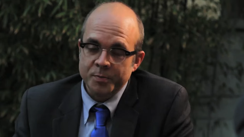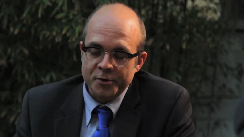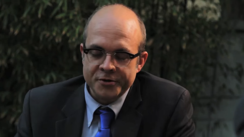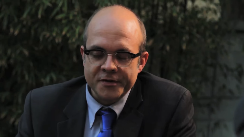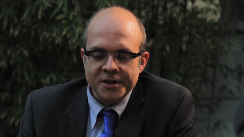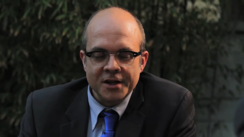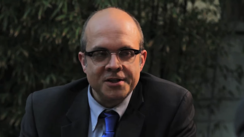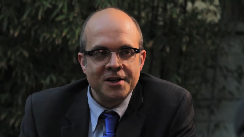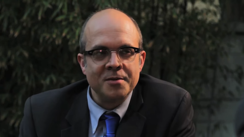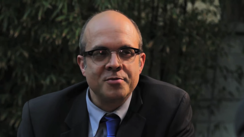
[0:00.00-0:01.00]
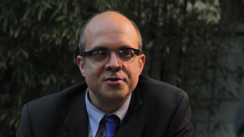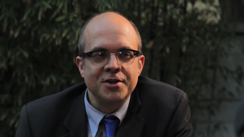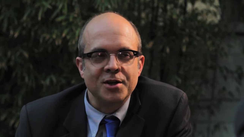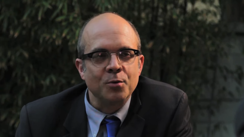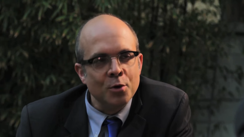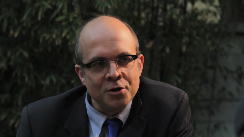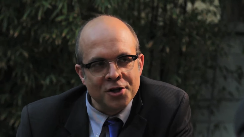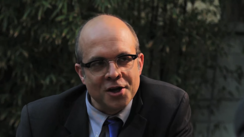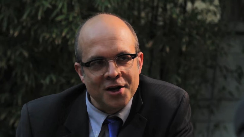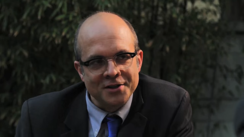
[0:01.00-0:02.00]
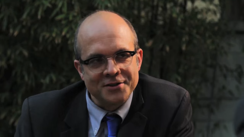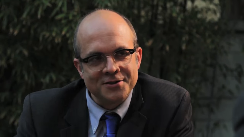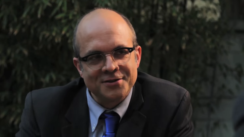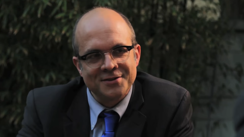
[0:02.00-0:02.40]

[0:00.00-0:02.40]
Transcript: We're both in the ninety-nine percent. What are the odds?